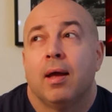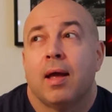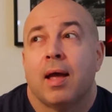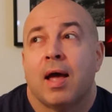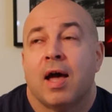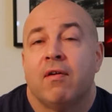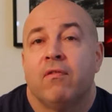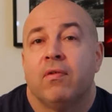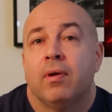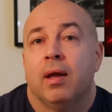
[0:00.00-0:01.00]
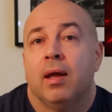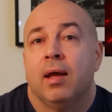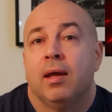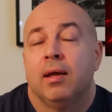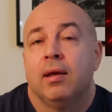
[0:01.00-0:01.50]
have
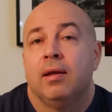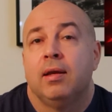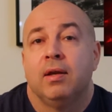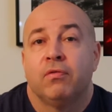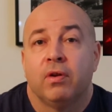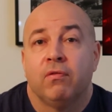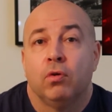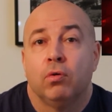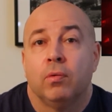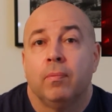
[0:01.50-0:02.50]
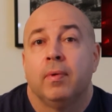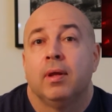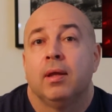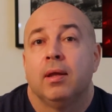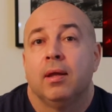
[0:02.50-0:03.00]
a different view
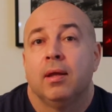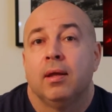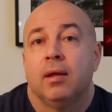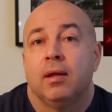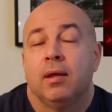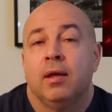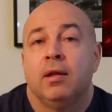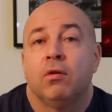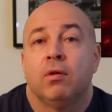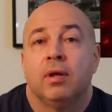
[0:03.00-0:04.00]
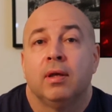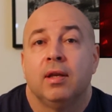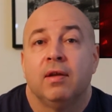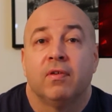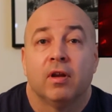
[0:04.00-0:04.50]
into the
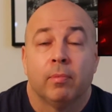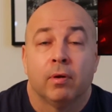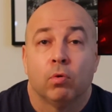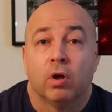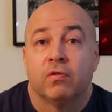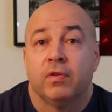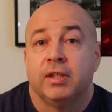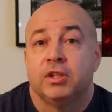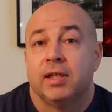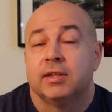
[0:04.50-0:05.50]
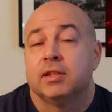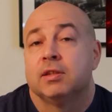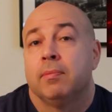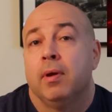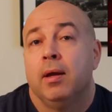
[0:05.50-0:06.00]
developing world of
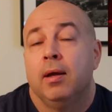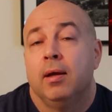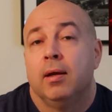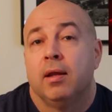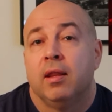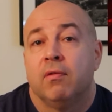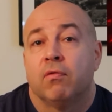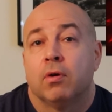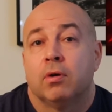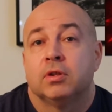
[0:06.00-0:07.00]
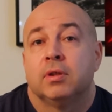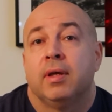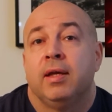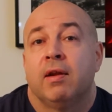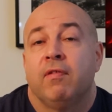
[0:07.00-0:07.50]
Degenesis. The flaws
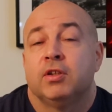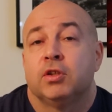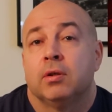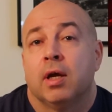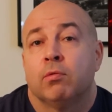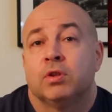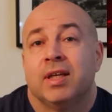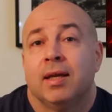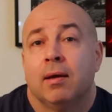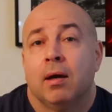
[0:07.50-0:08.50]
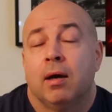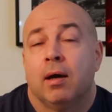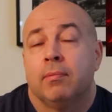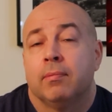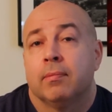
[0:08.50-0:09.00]
in the adventure, I would say,
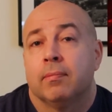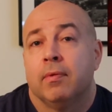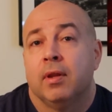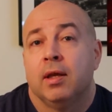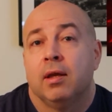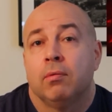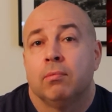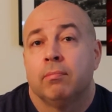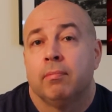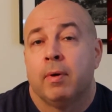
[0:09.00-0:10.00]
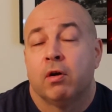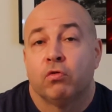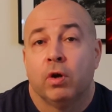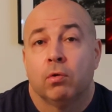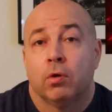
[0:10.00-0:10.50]
are the mouth
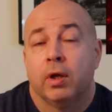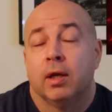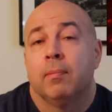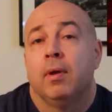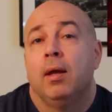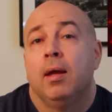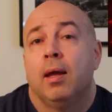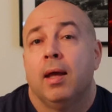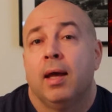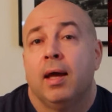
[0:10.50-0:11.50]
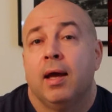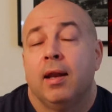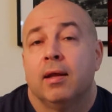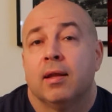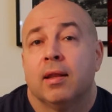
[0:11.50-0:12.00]
railroading
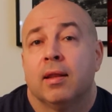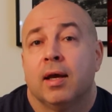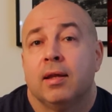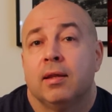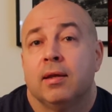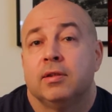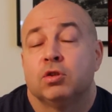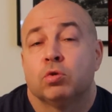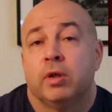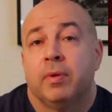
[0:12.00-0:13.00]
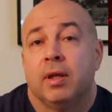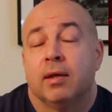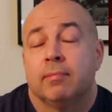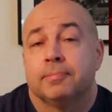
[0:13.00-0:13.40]
and tight scripting.